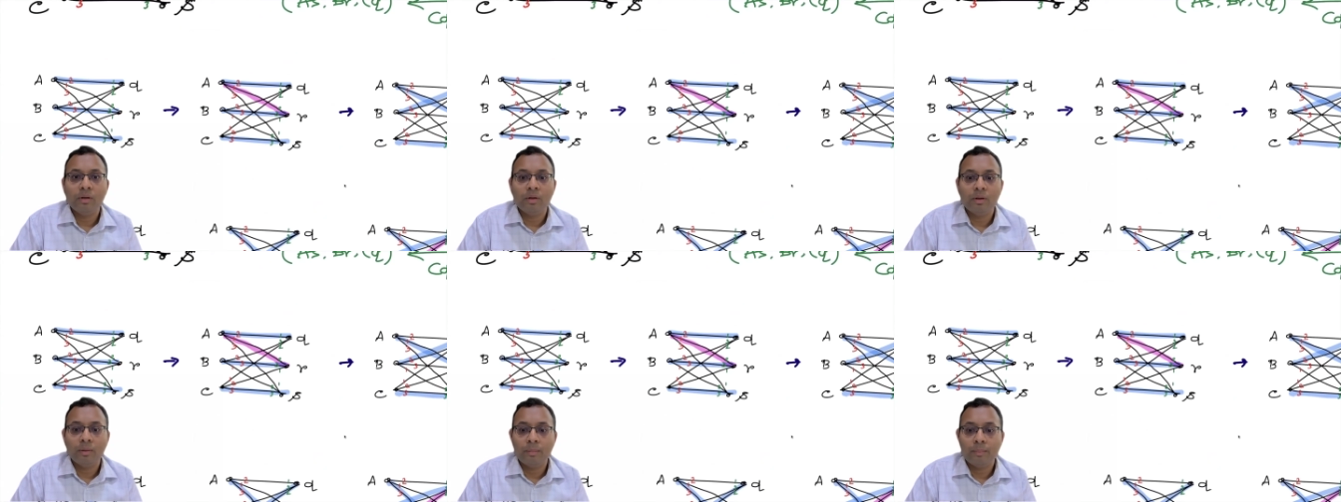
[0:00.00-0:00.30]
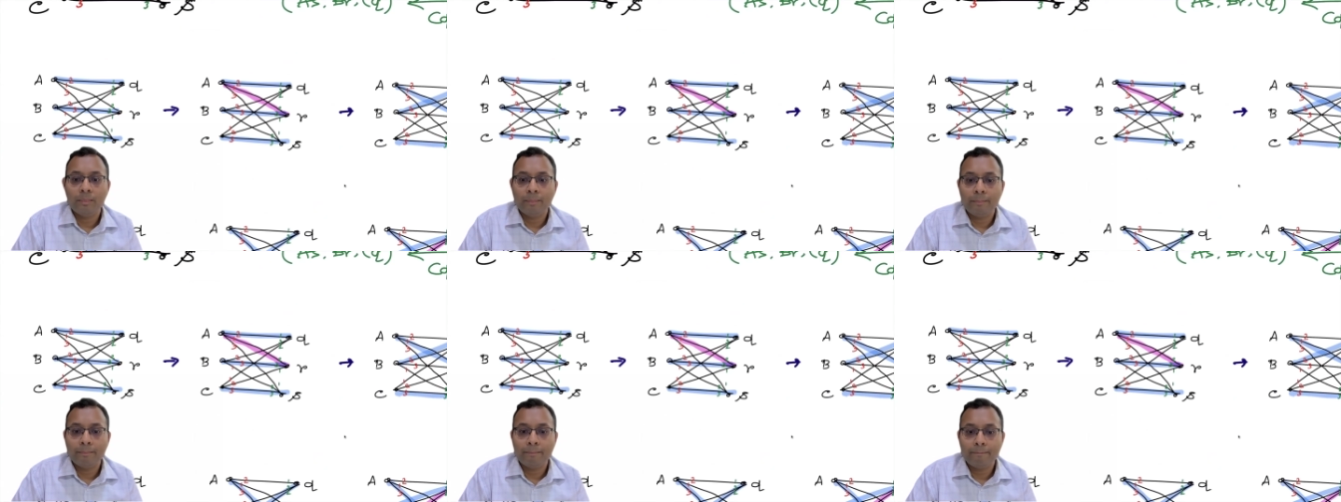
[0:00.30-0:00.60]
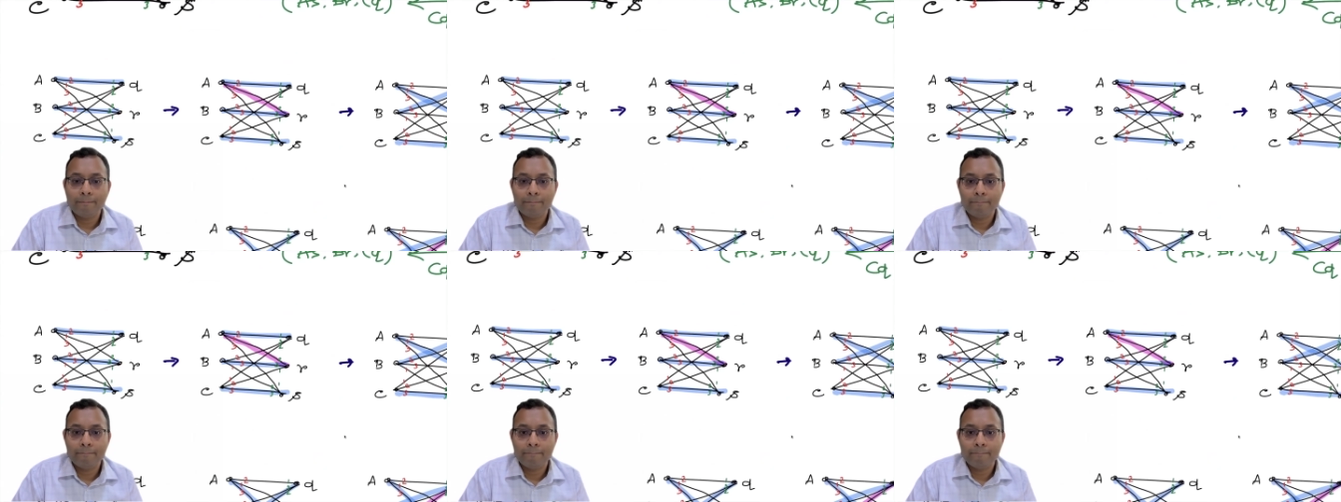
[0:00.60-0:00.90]
um,
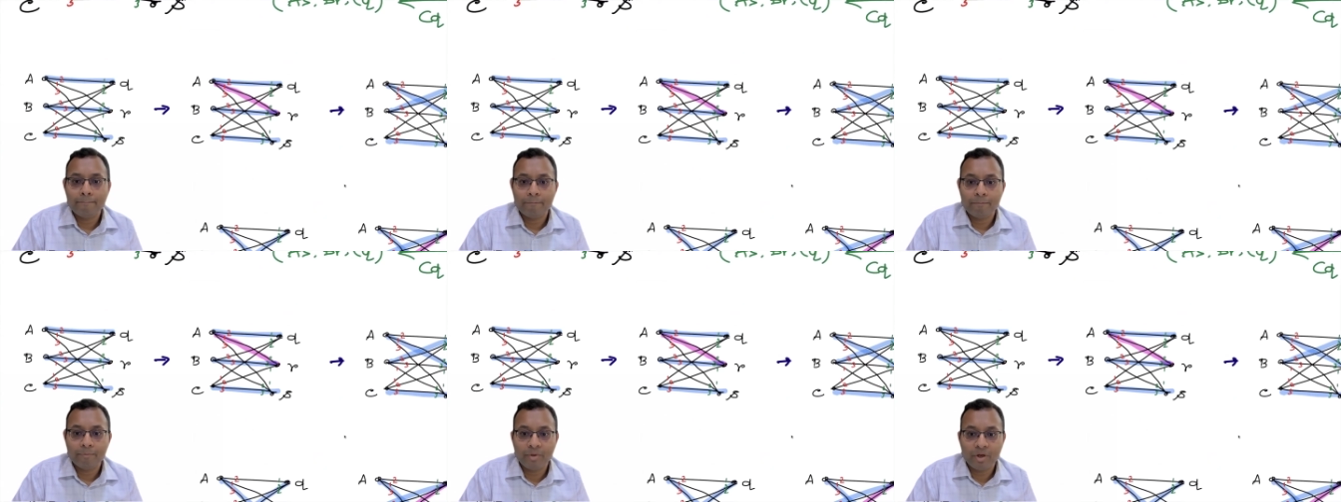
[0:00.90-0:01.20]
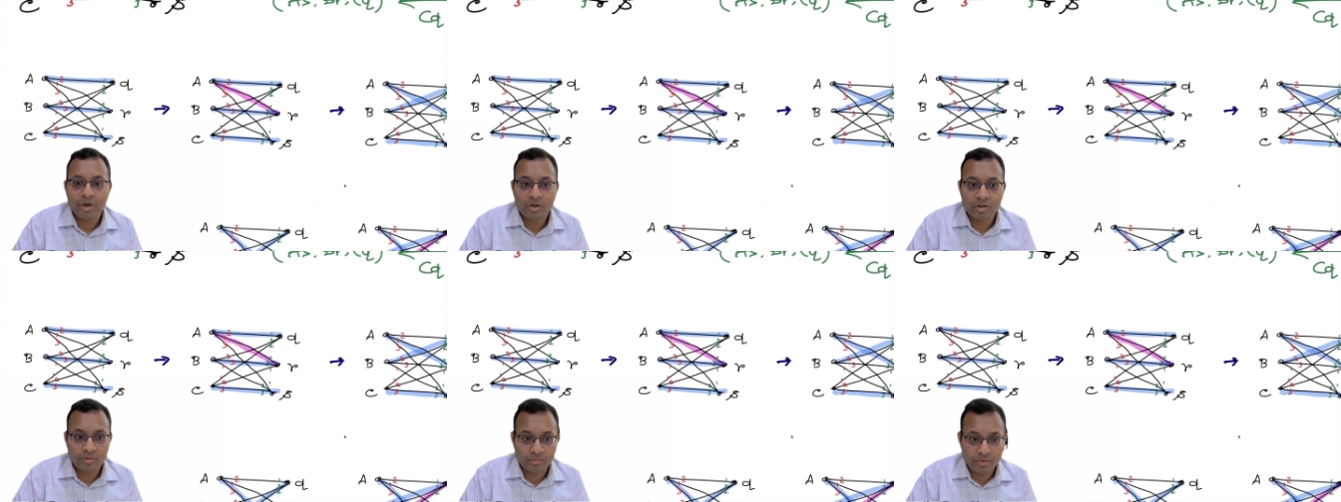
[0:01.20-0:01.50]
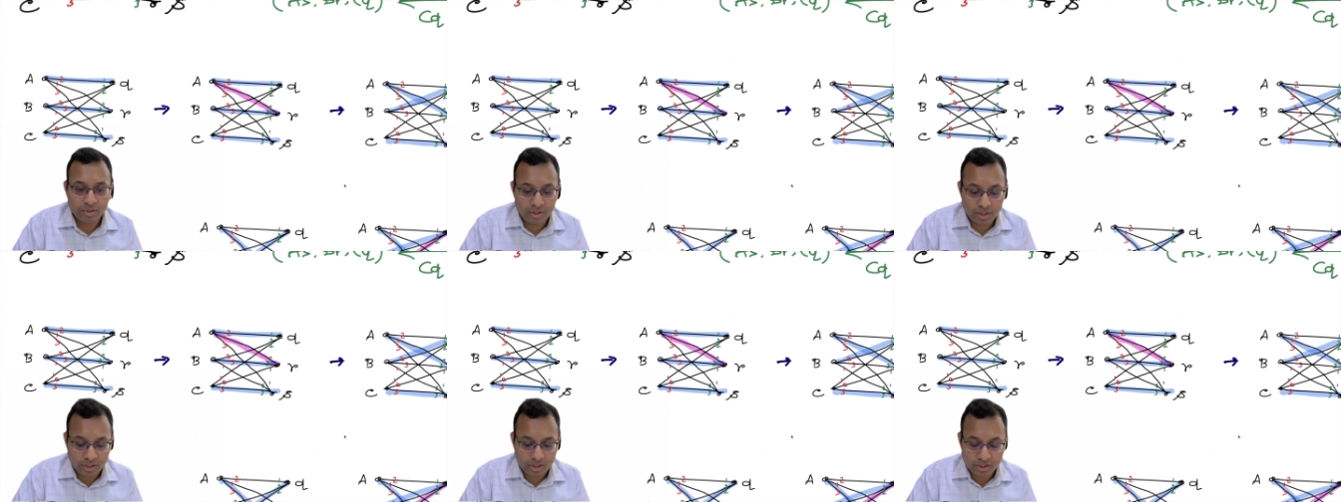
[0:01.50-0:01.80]
because of
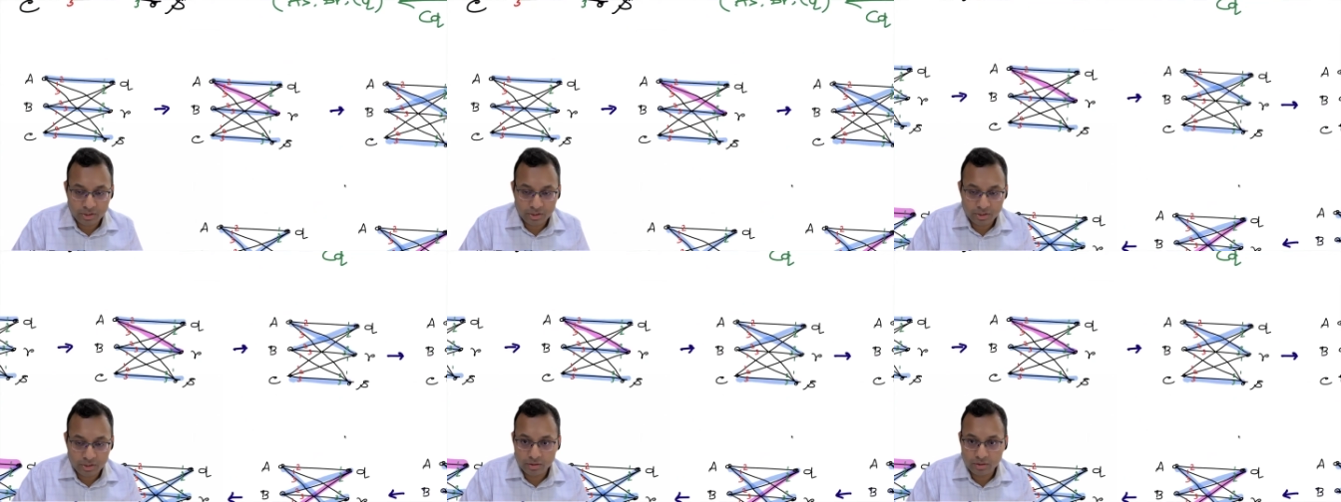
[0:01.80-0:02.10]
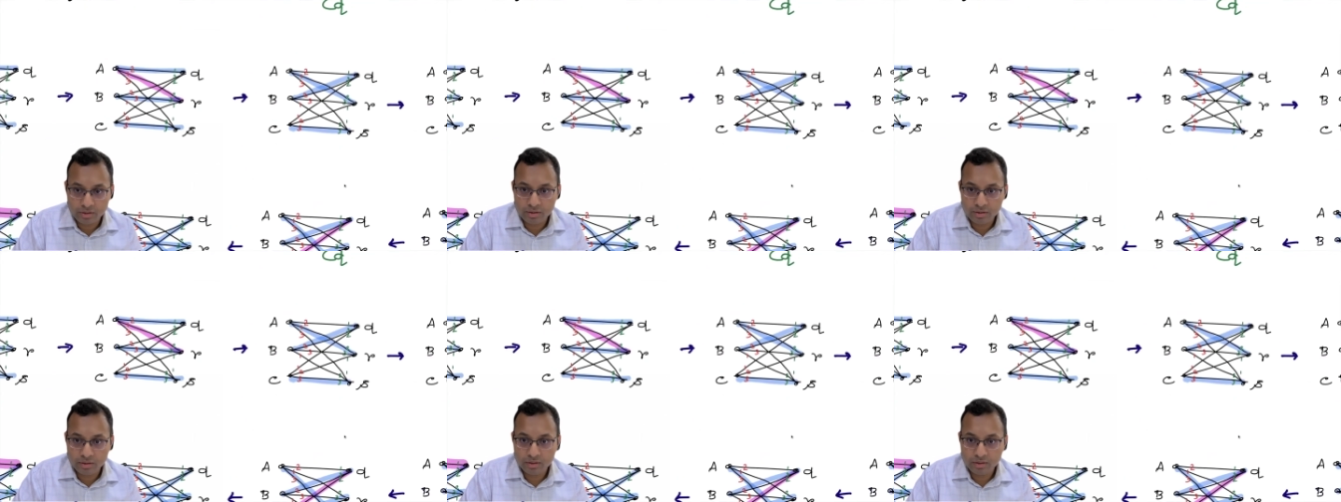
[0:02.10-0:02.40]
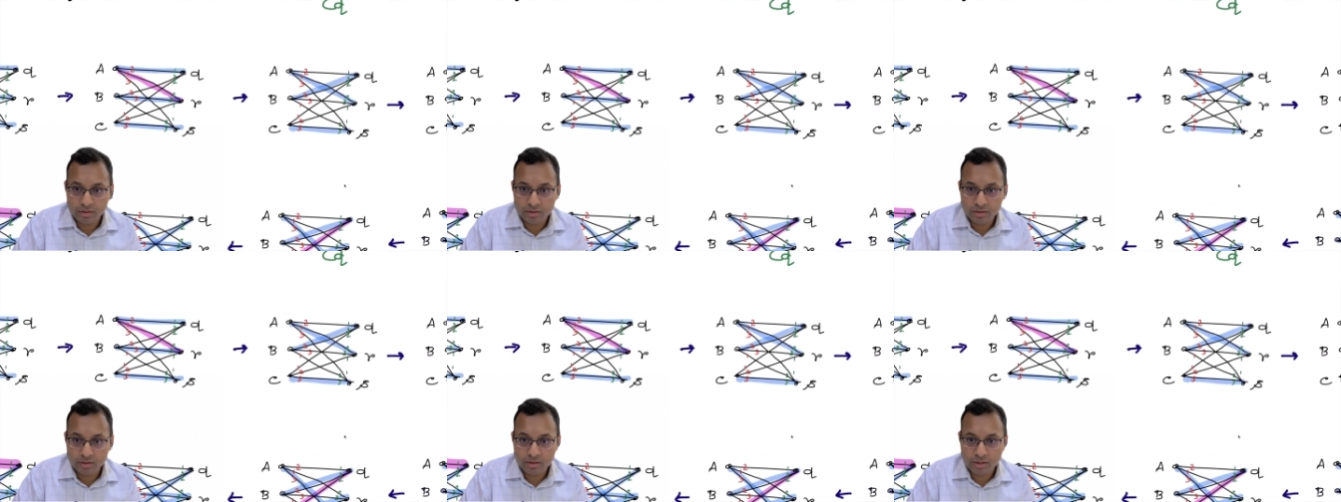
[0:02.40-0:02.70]
the connection.
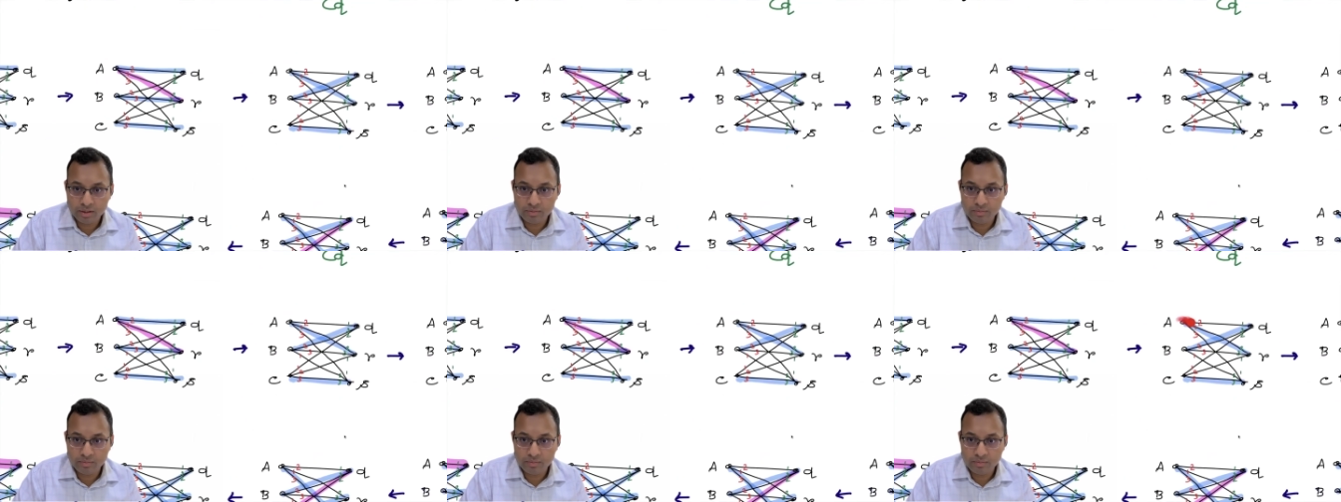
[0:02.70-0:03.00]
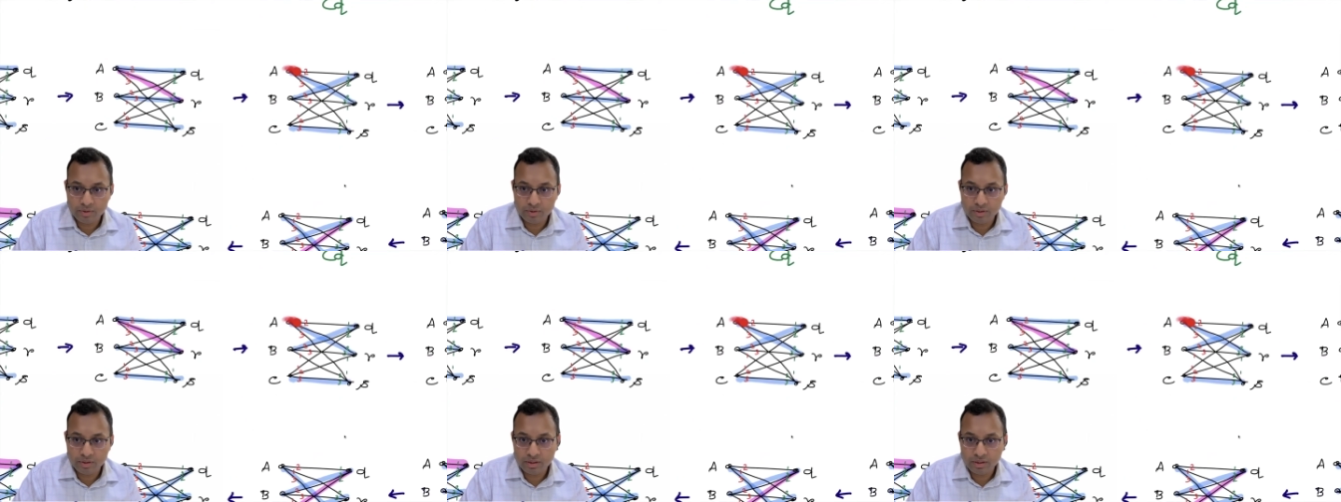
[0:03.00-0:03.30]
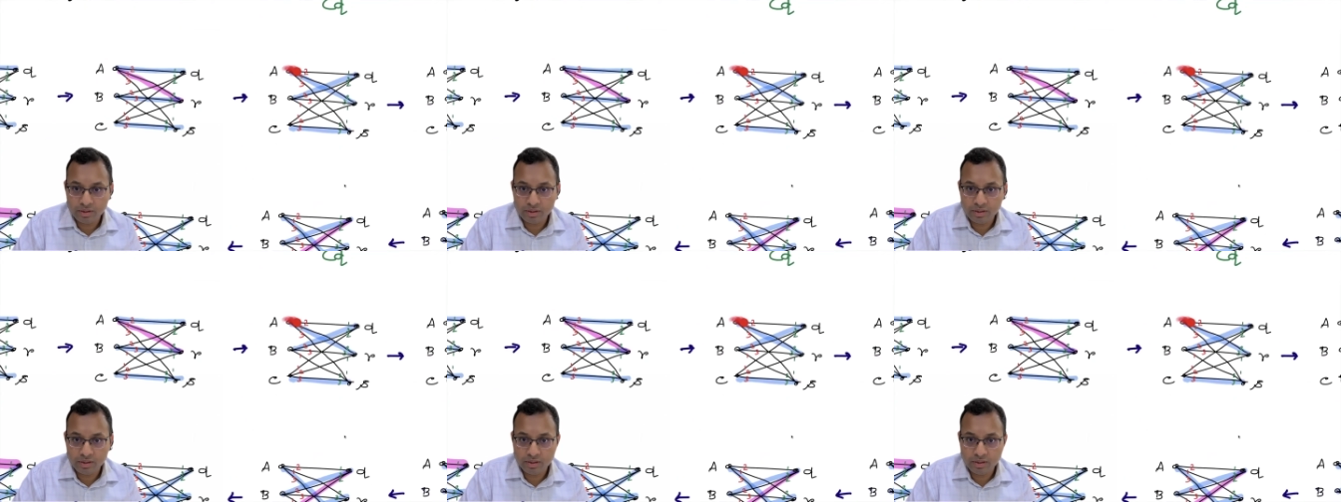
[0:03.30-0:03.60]
Let me
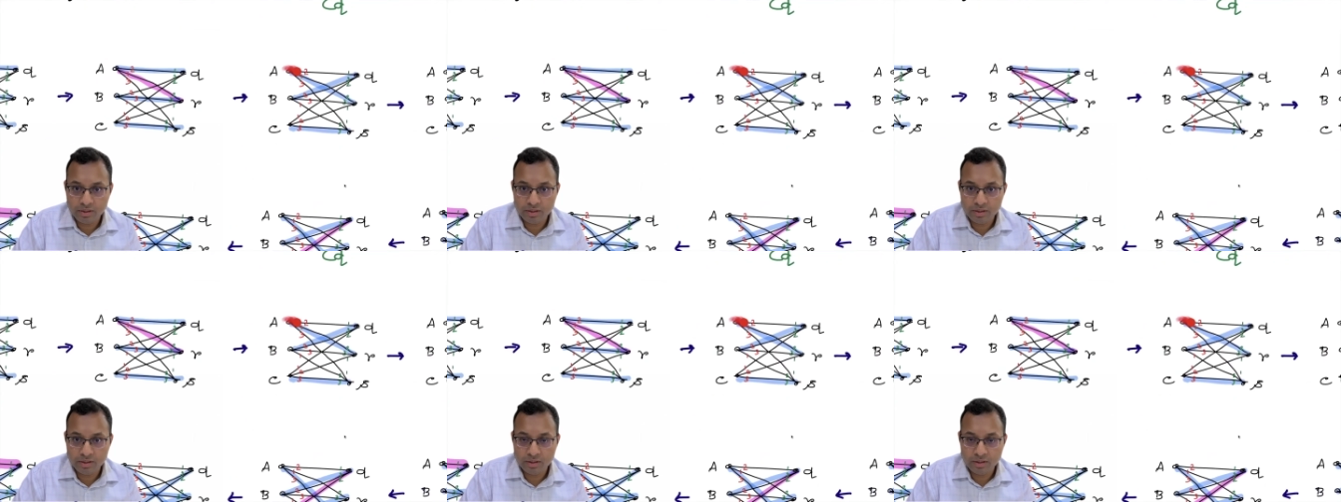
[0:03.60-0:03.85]
see.